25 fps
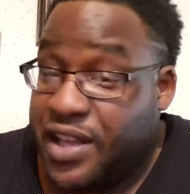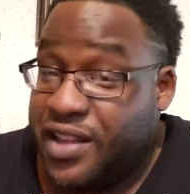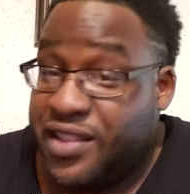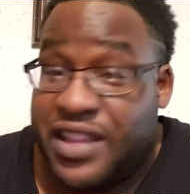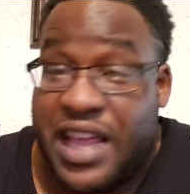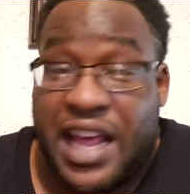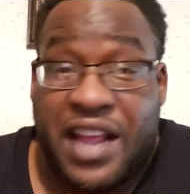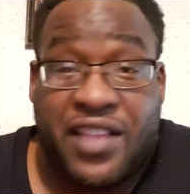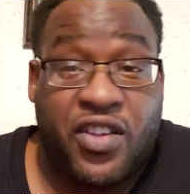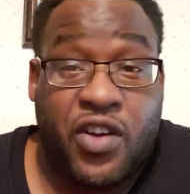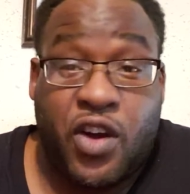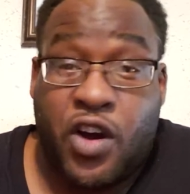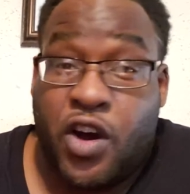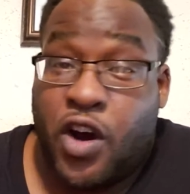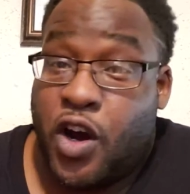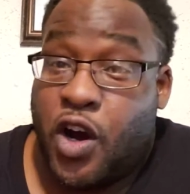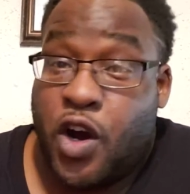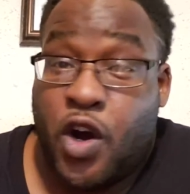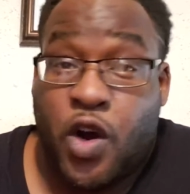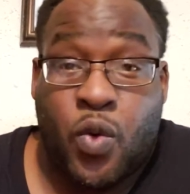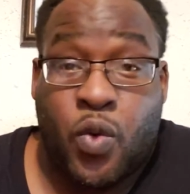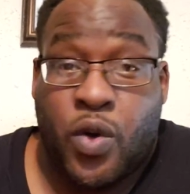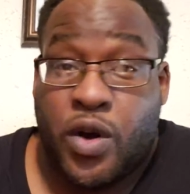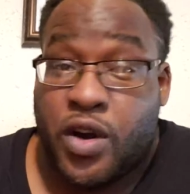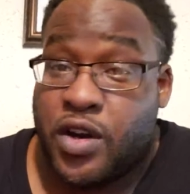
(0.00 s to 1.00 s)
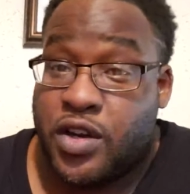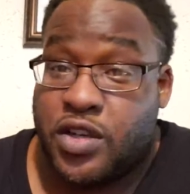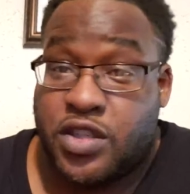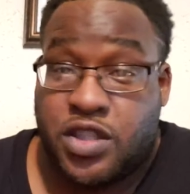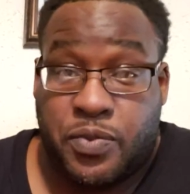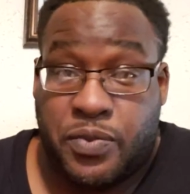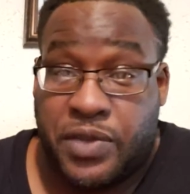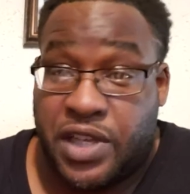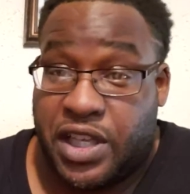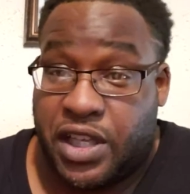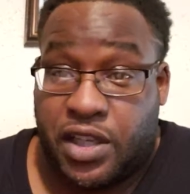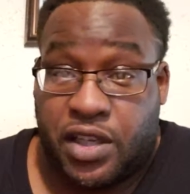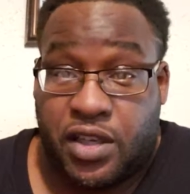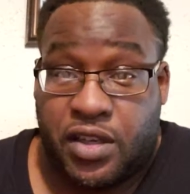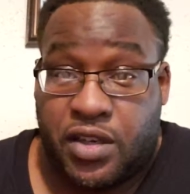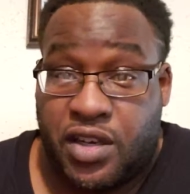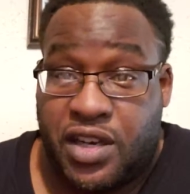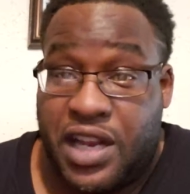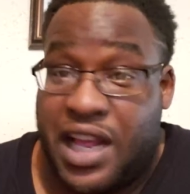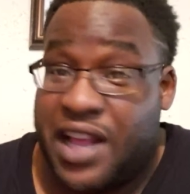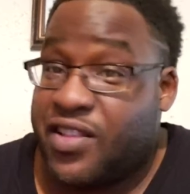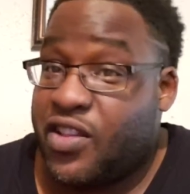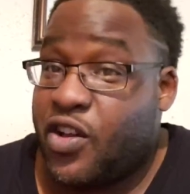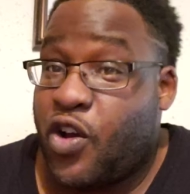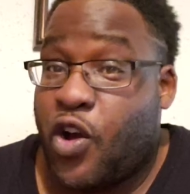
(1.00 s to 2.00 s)
That's all words mean.
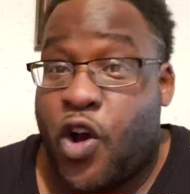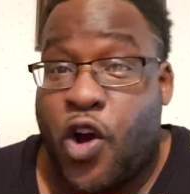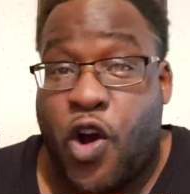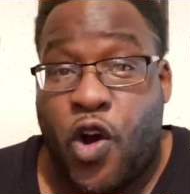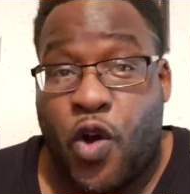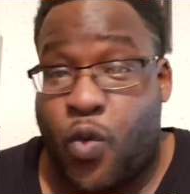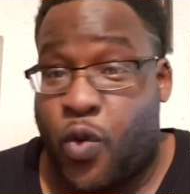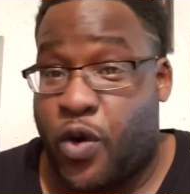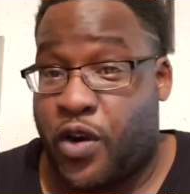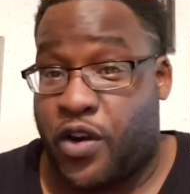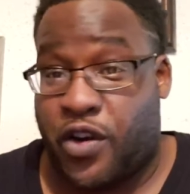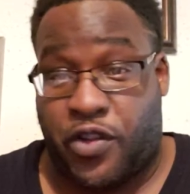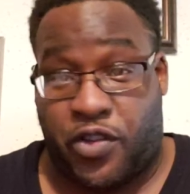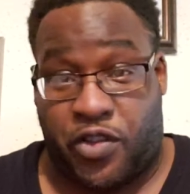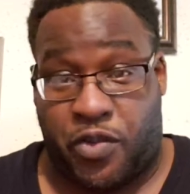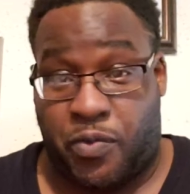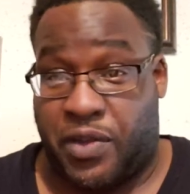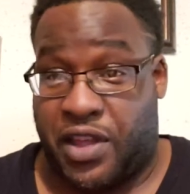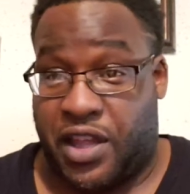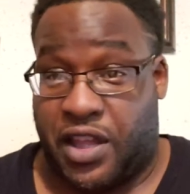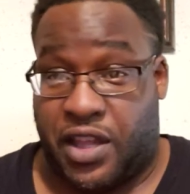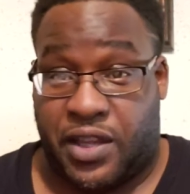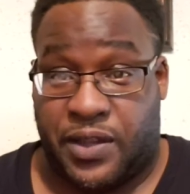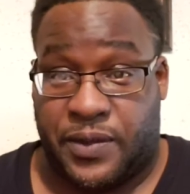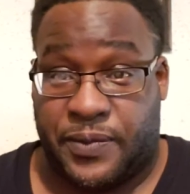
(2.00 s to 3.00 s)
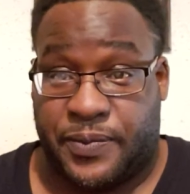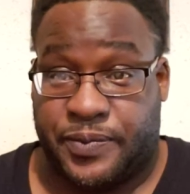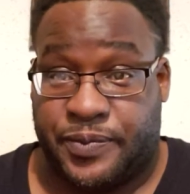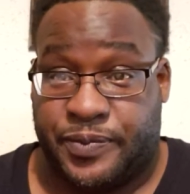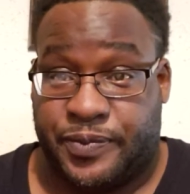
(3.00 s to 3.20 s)
That's all words mean.